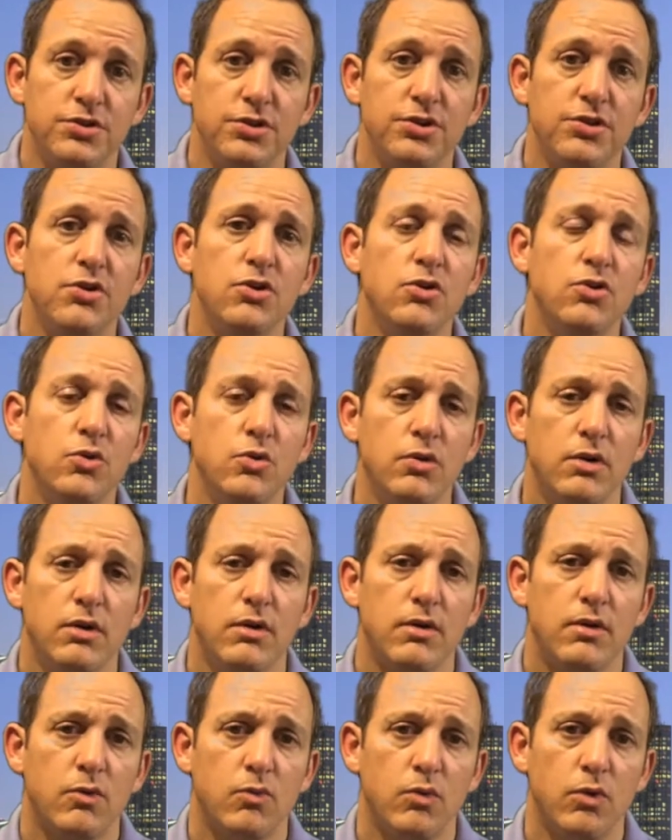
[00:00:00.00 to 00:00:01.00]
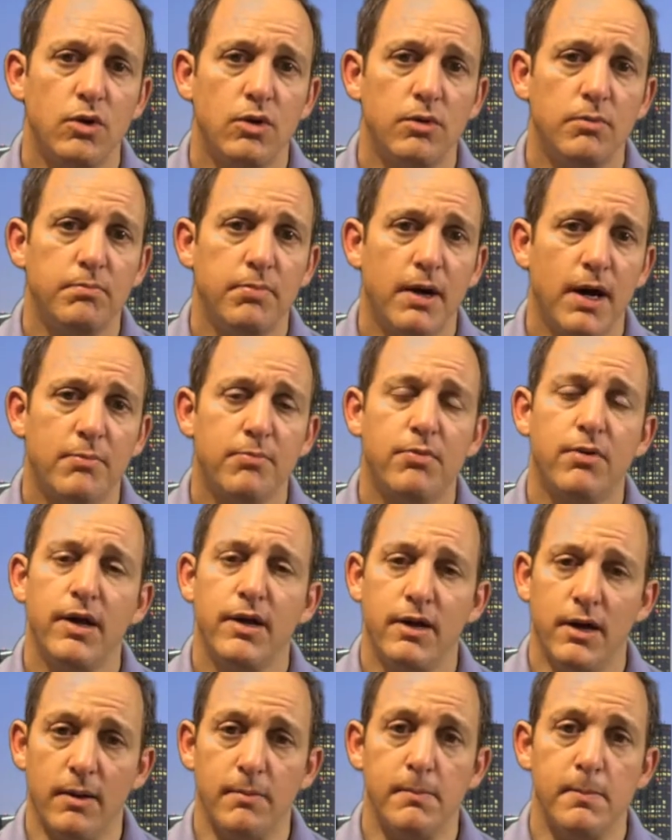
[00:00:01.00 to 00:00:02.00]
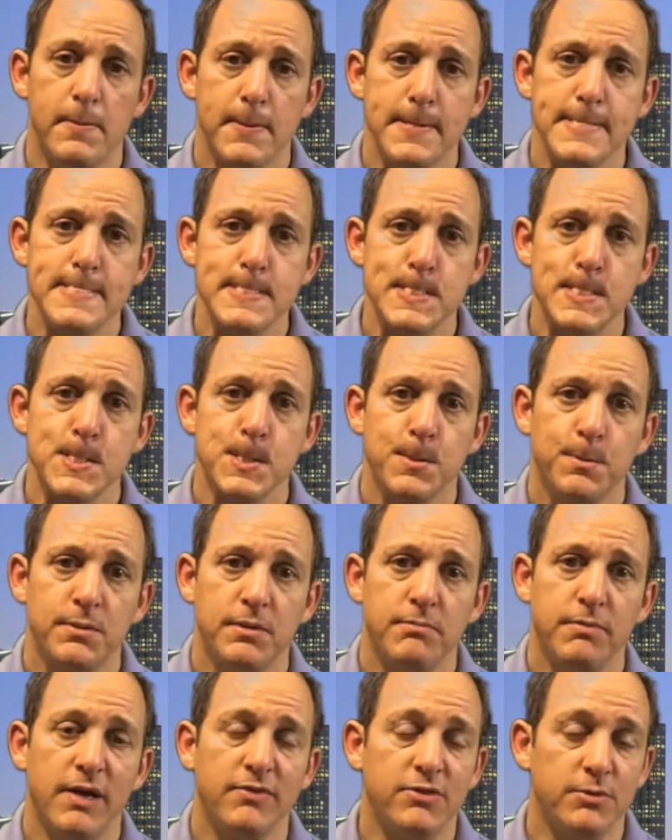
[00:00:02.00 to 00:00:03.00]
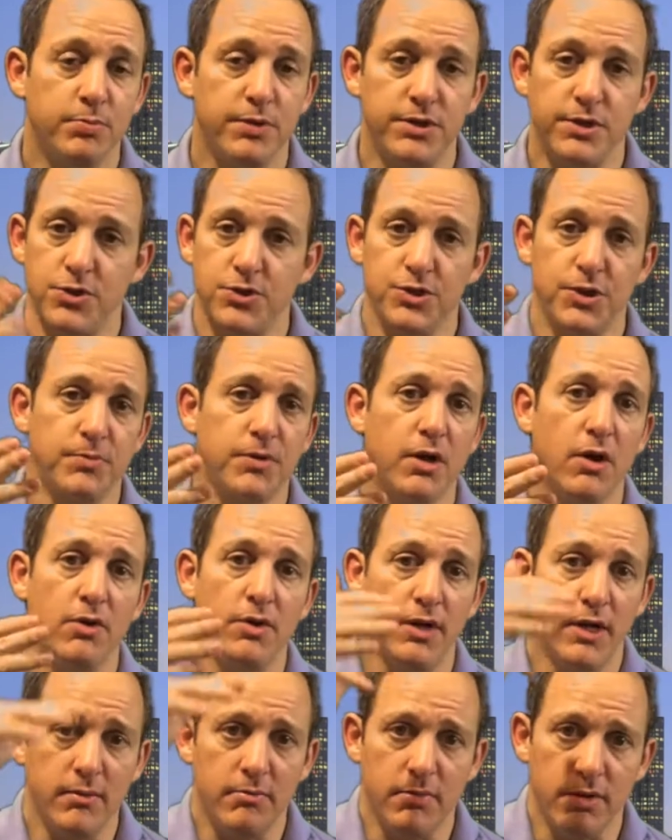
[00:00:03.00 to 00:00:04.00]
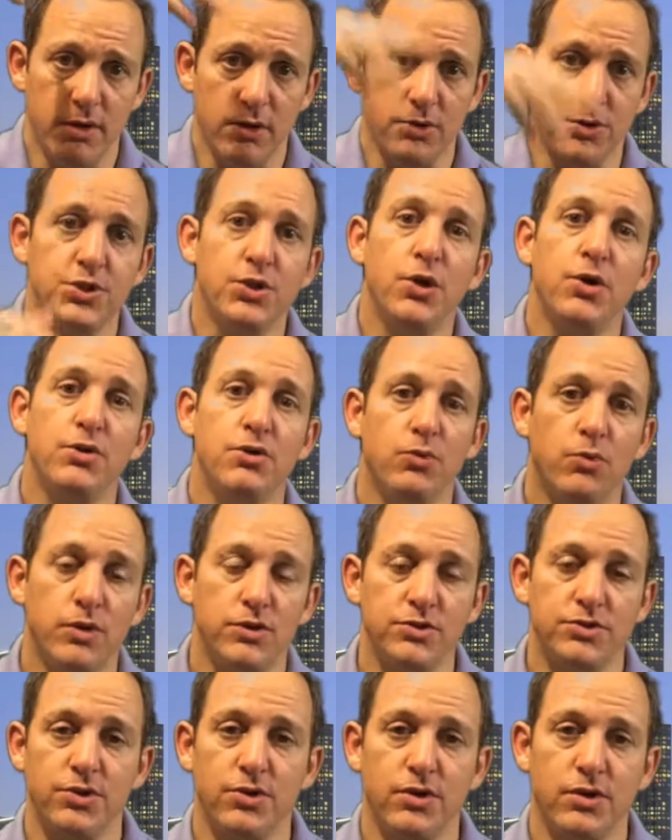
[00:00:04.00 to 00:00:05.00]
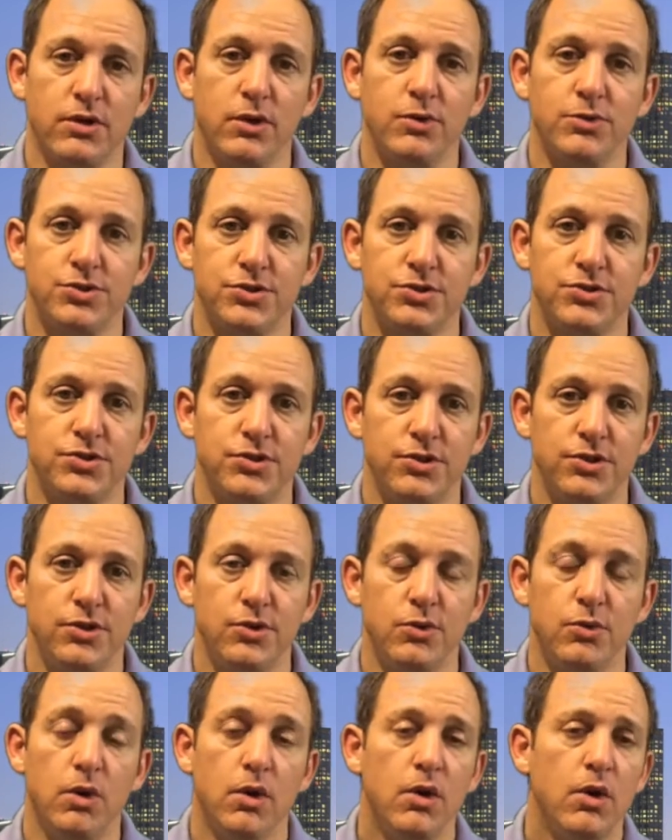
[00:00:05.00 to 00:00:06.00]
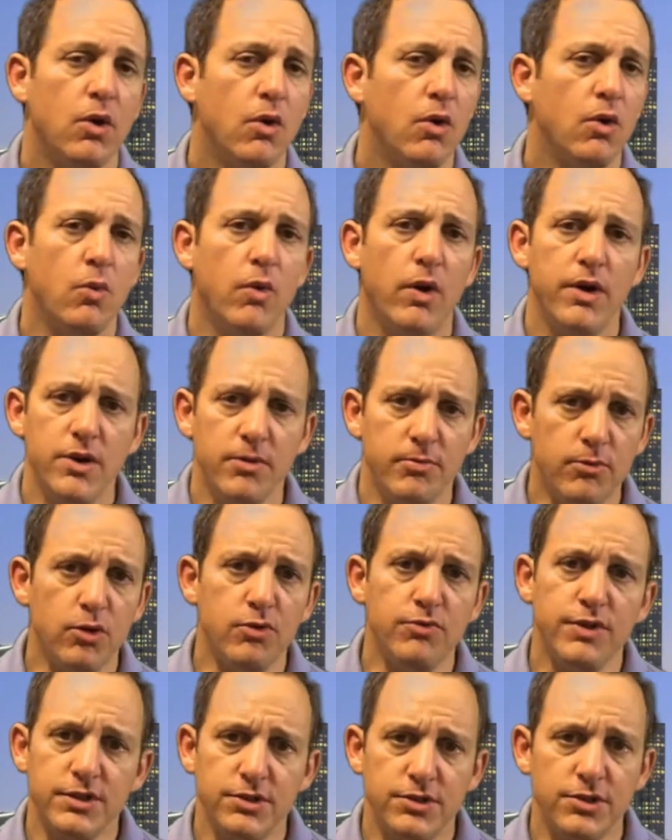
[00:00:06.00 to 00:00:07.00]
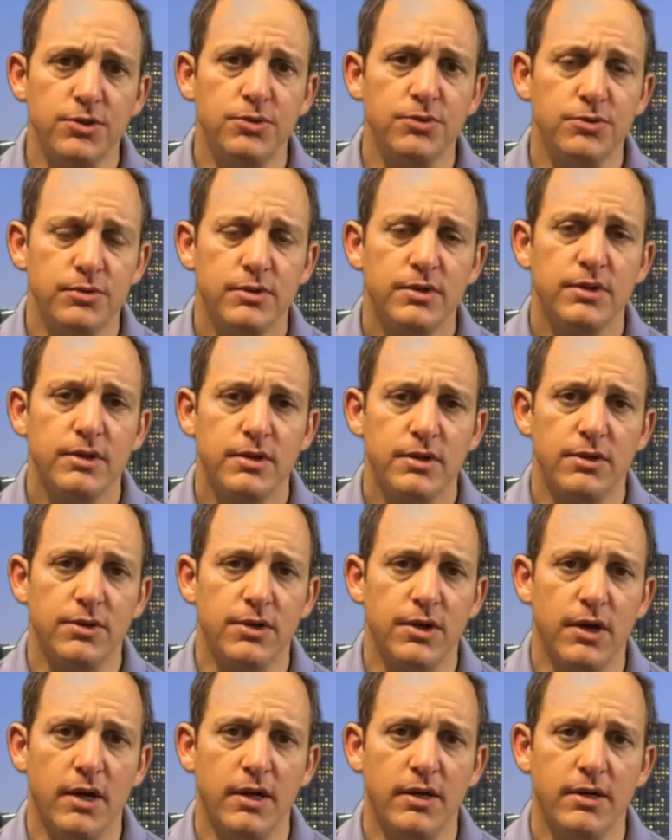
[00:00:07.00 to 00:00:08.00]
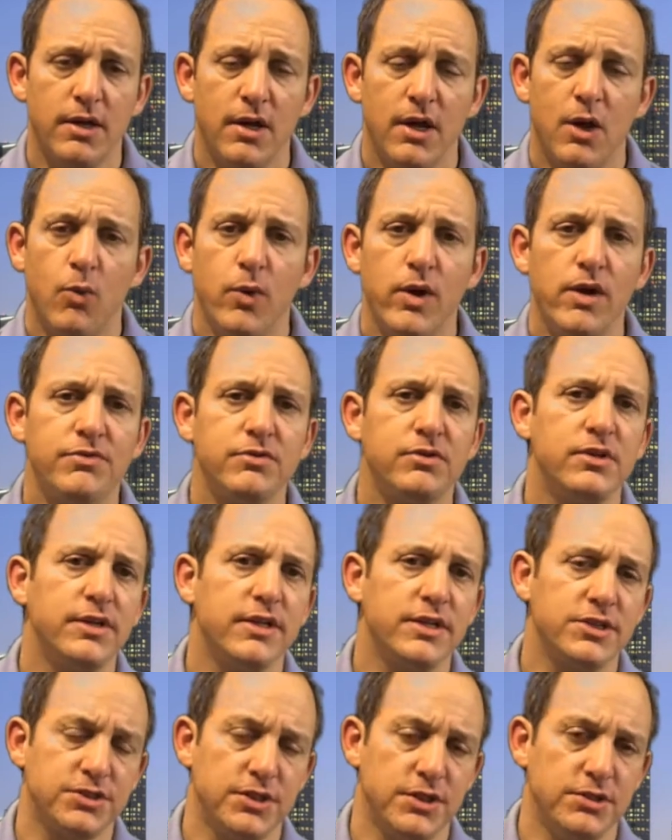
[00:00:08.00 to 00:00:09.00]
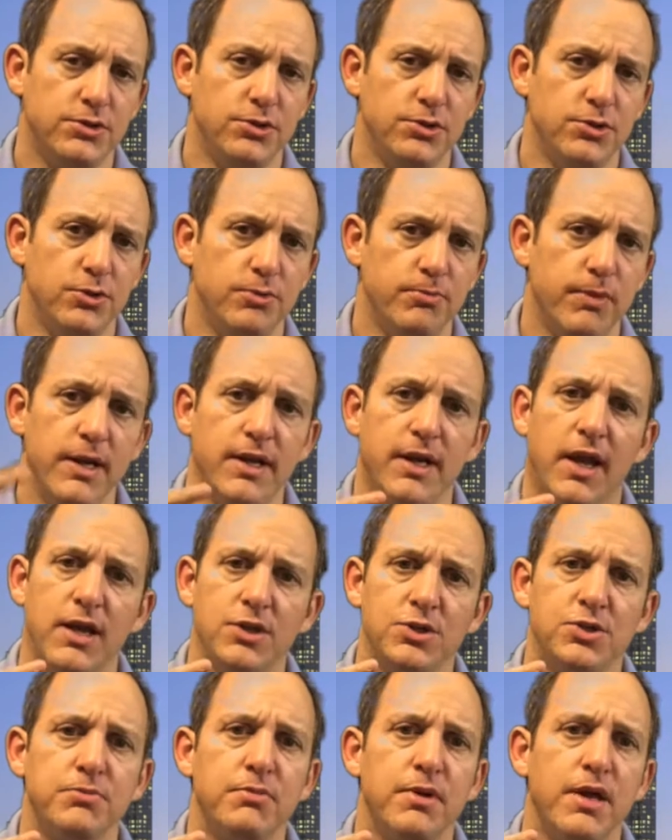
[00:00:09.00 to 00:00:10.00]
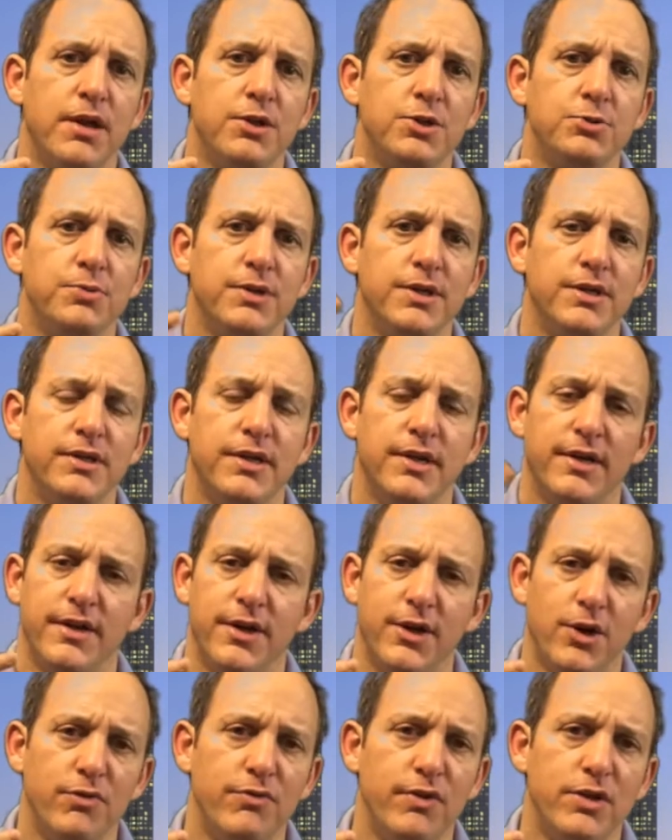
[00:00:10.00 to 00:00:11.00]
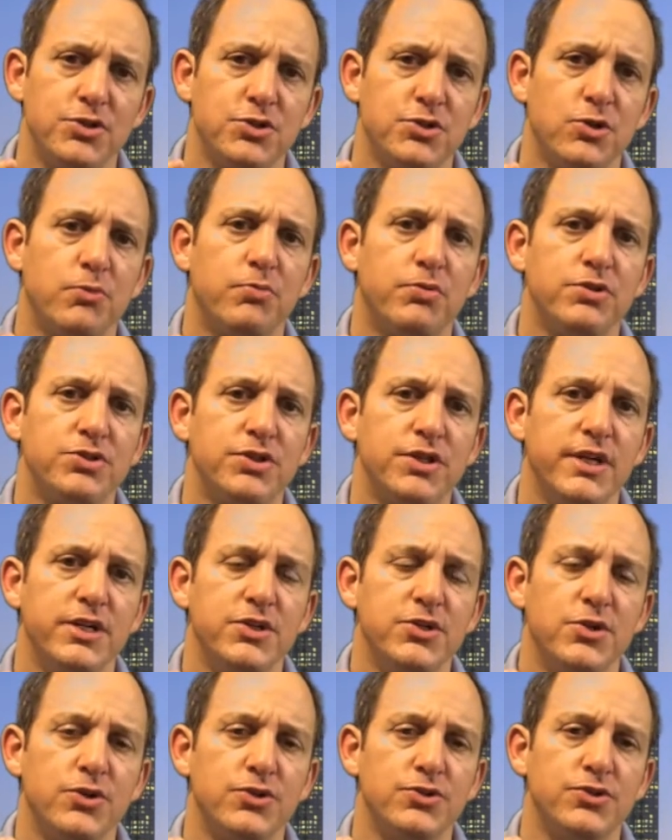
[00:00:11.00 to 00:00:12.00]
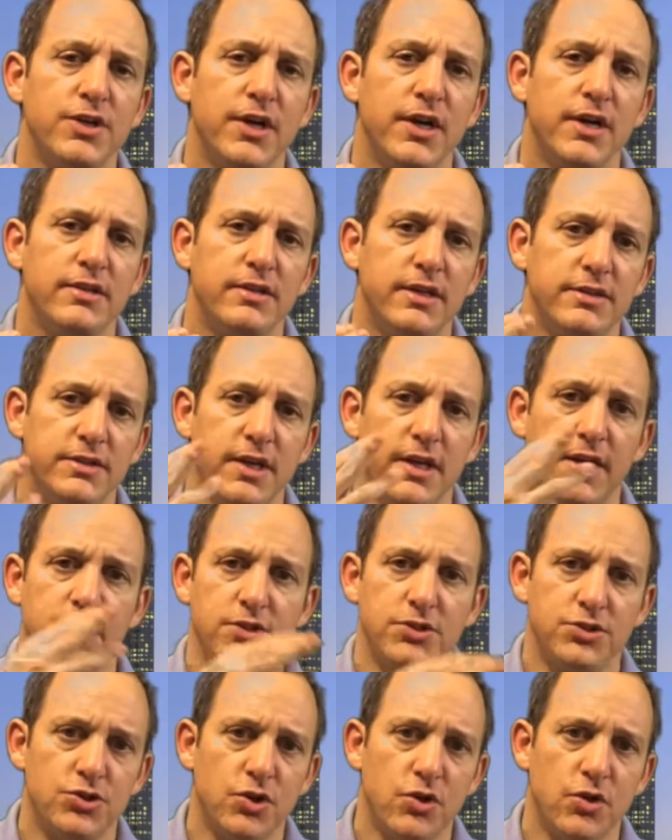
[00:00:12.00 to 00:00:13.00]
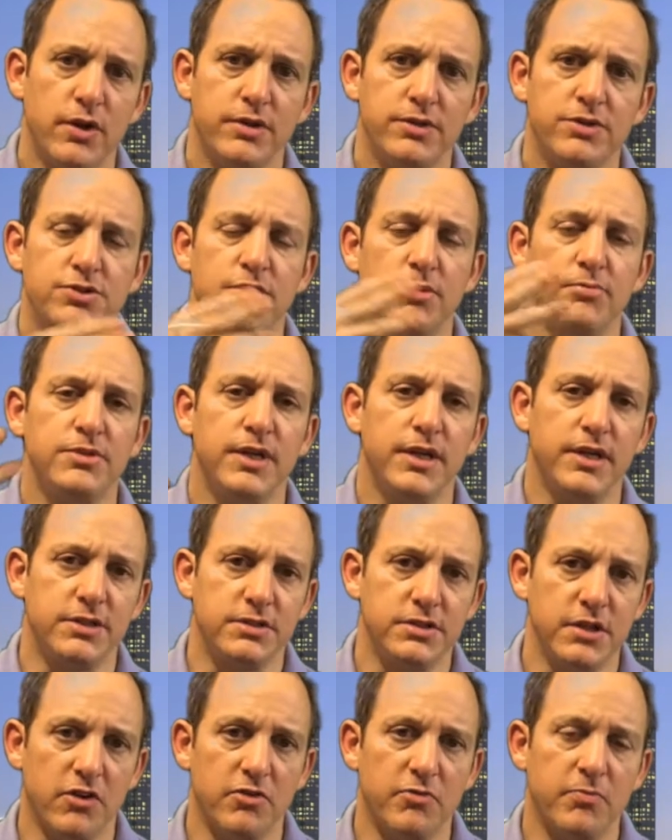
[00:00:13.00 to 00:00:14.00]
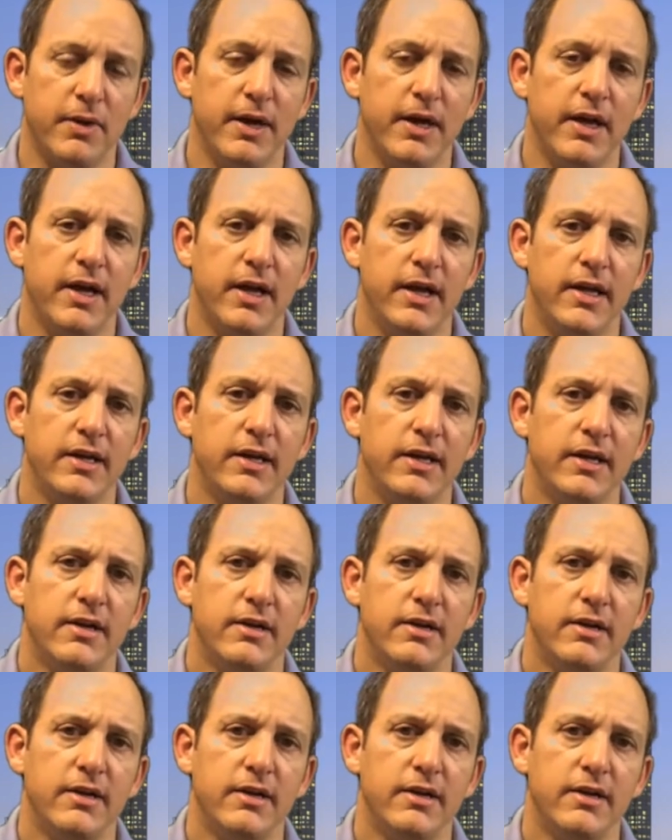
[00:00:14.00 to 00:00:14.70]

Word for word: to you will pop right up. You may have to put your zip code in, but it'll show you the ones that are closest to you or where you're moving to. Okay, we have clinics that do medication management, interventional procedures, they take insurance, some take self-pay,